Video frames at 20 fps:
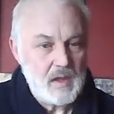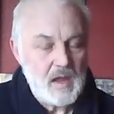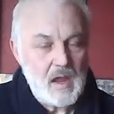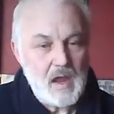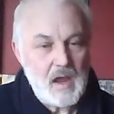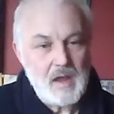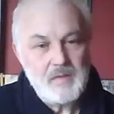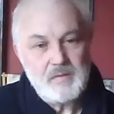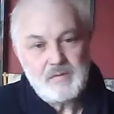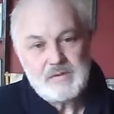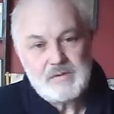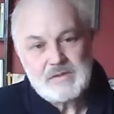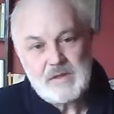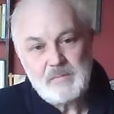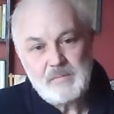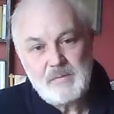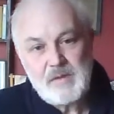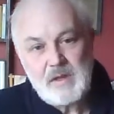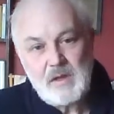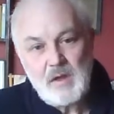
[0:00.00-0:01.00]
And there is
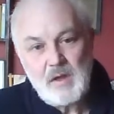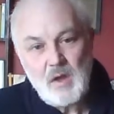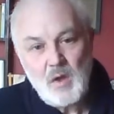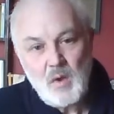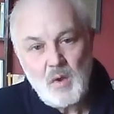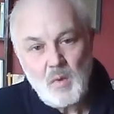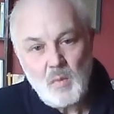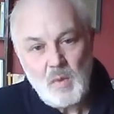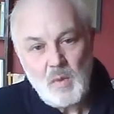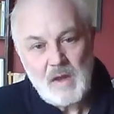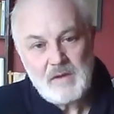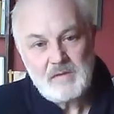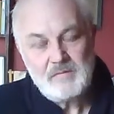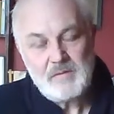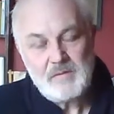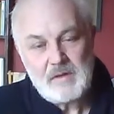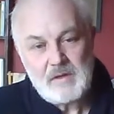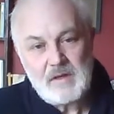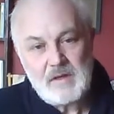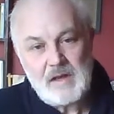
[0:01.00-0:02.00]
something
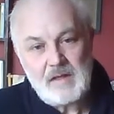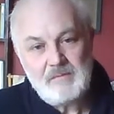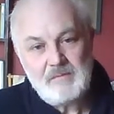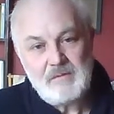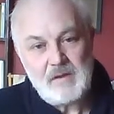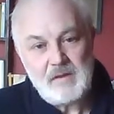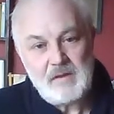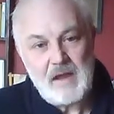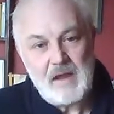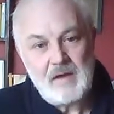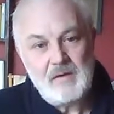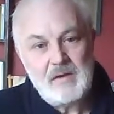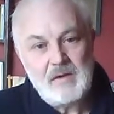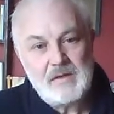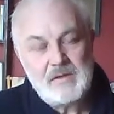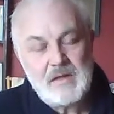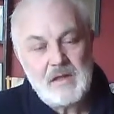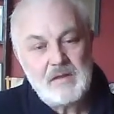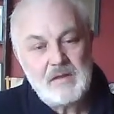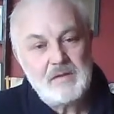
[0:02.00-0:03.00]
wonderful and lovely there,
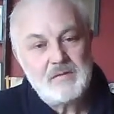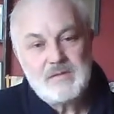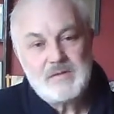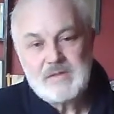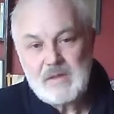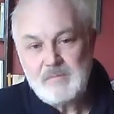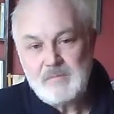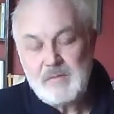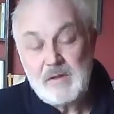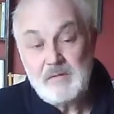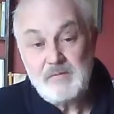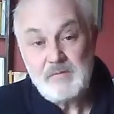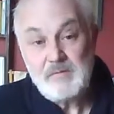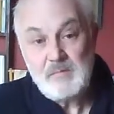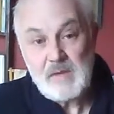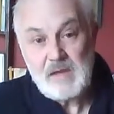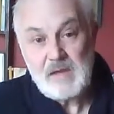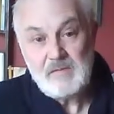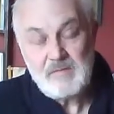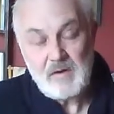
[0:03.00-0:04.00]
and there is something for
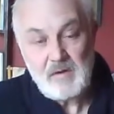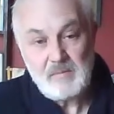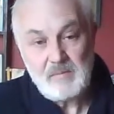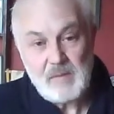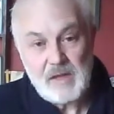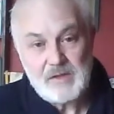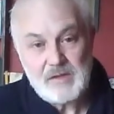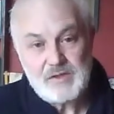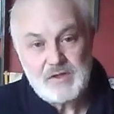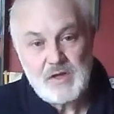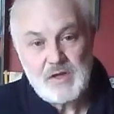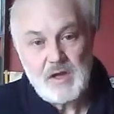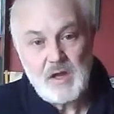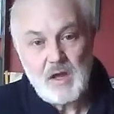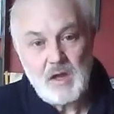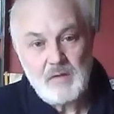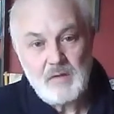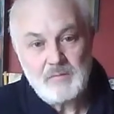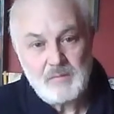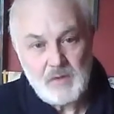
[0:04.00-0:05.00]
me very much
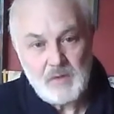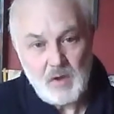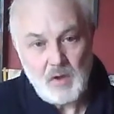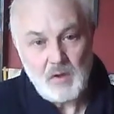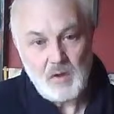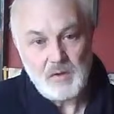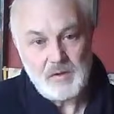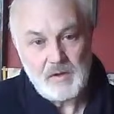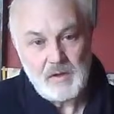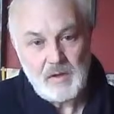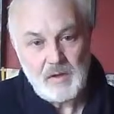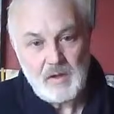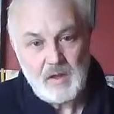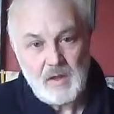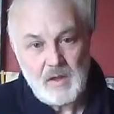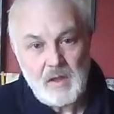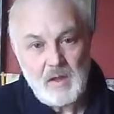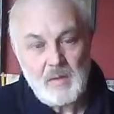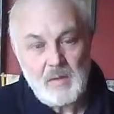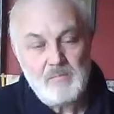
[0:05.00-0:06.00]
of God.
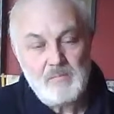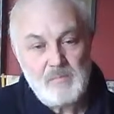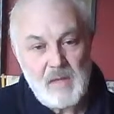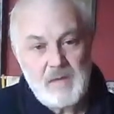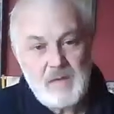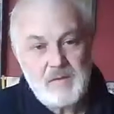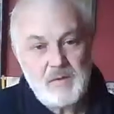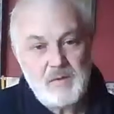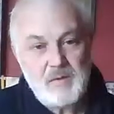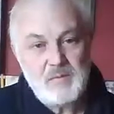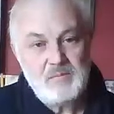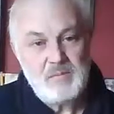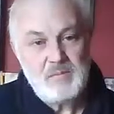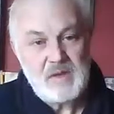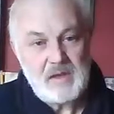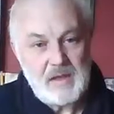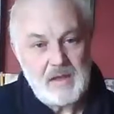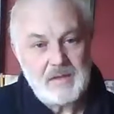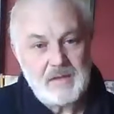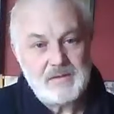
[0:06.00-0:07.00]
Motherhood
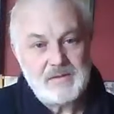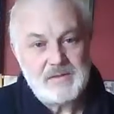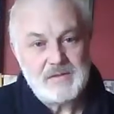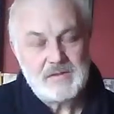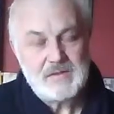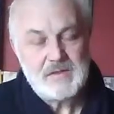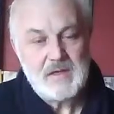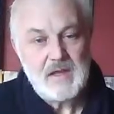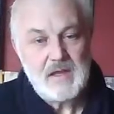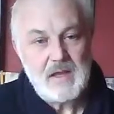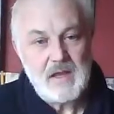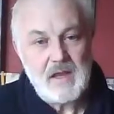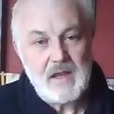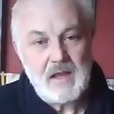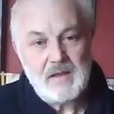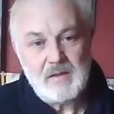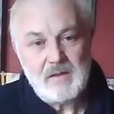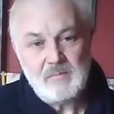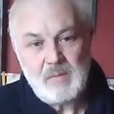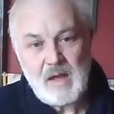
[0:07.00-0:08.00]
begins
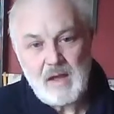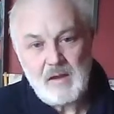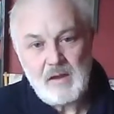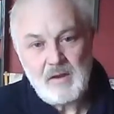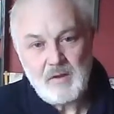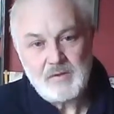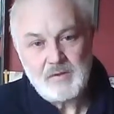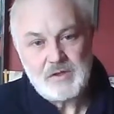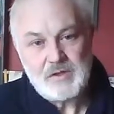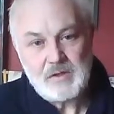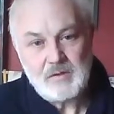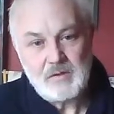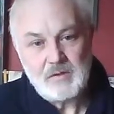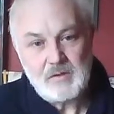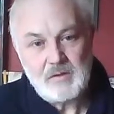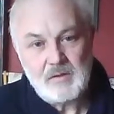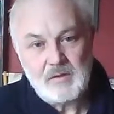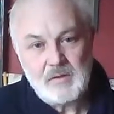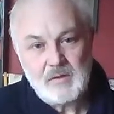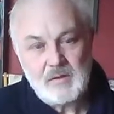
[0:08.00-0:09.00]
in the
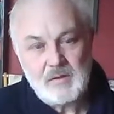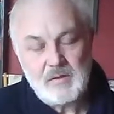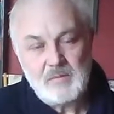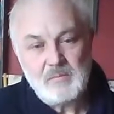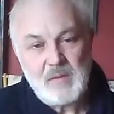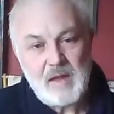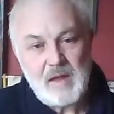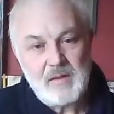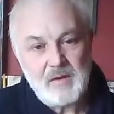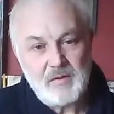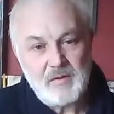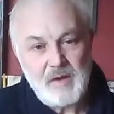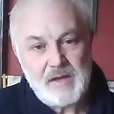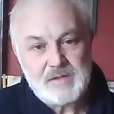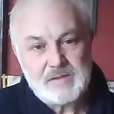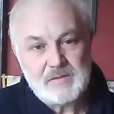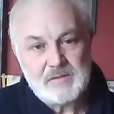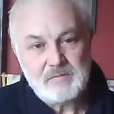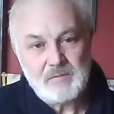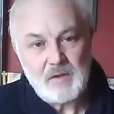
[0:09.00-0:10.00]
biological, by the
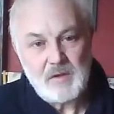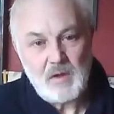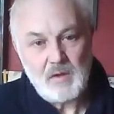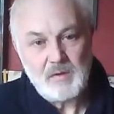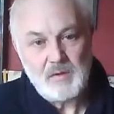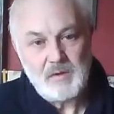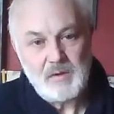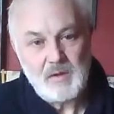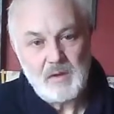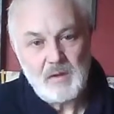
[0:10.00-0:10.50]
grace of God,